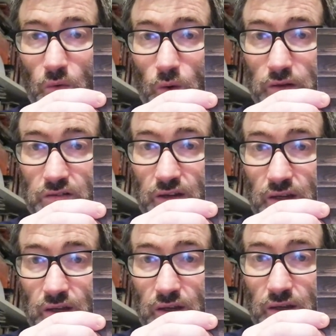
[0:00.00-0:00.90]

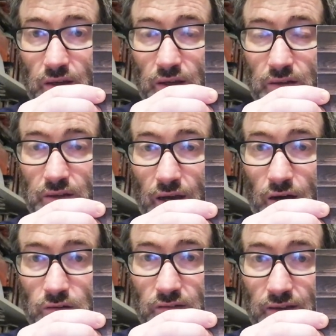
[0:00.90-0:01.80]
watching the
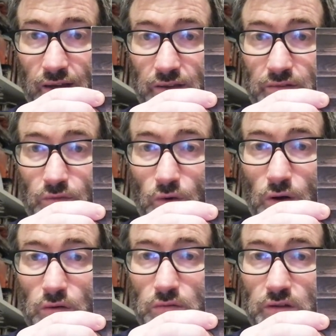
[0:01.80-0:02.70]
outside
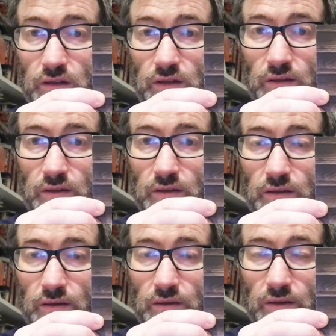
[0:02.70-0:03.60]
road
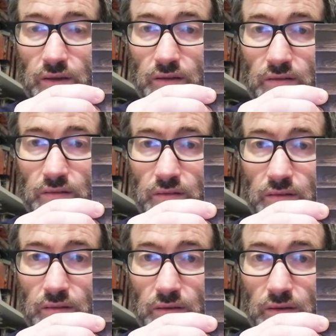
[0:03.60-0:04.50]

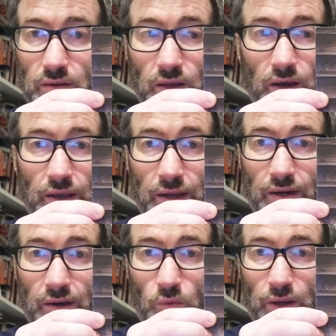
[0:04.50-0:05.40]
it's
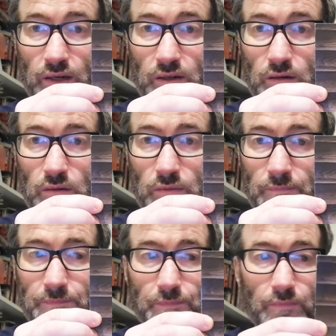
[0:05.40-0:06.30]
in a window
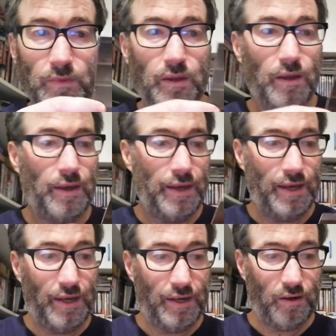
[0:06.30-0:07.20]

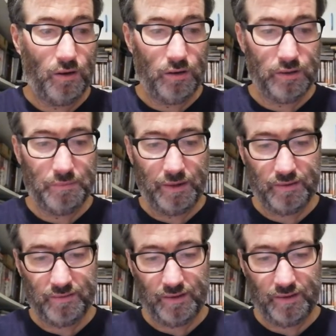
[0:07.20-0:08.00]
and on the back